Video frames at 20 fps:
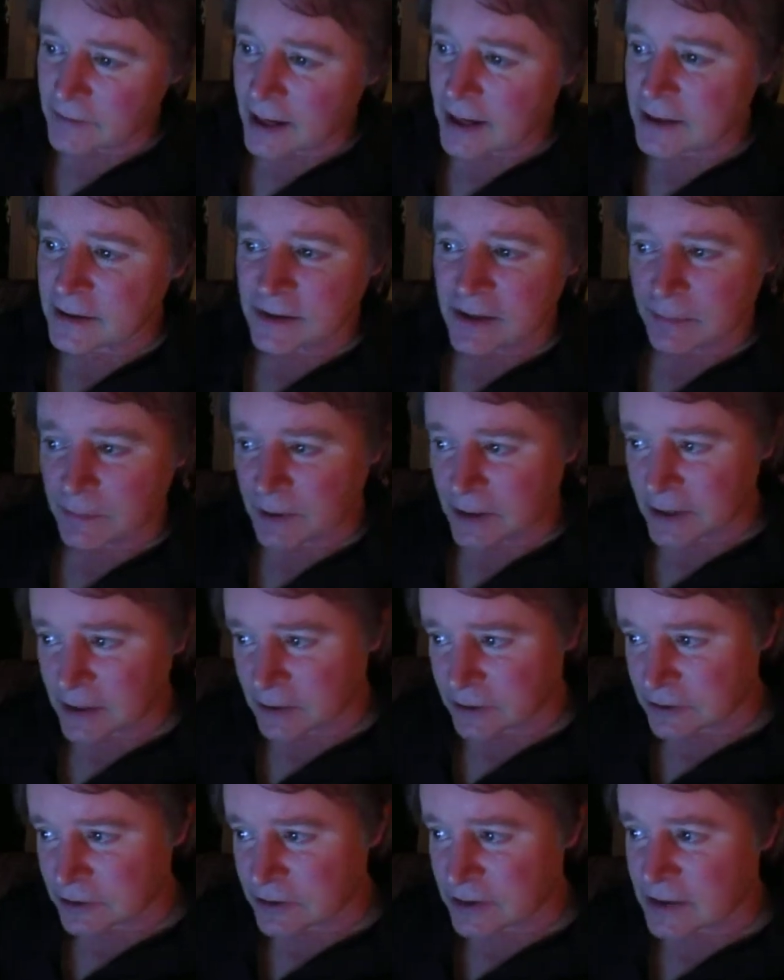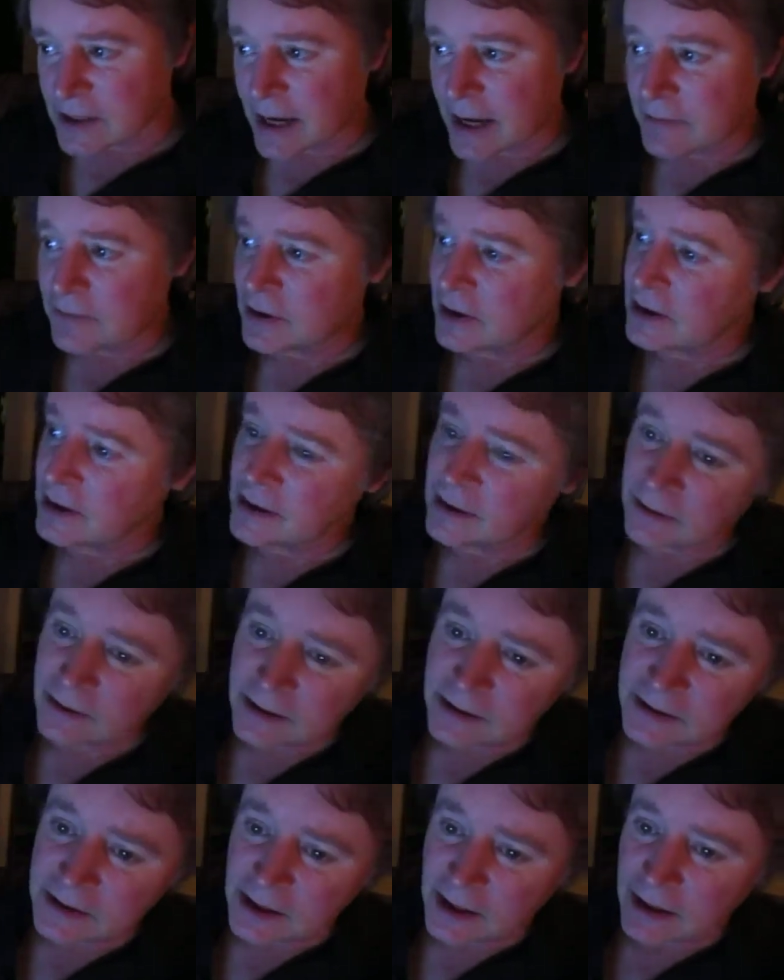That is, someone kills your slave, you can kill
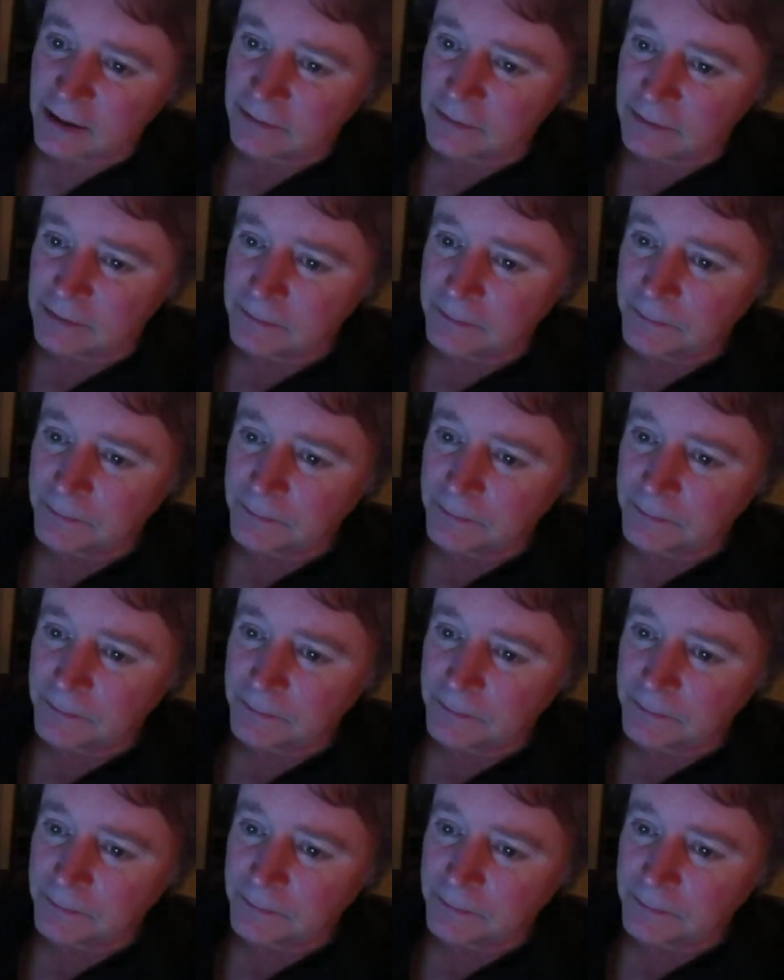their slave.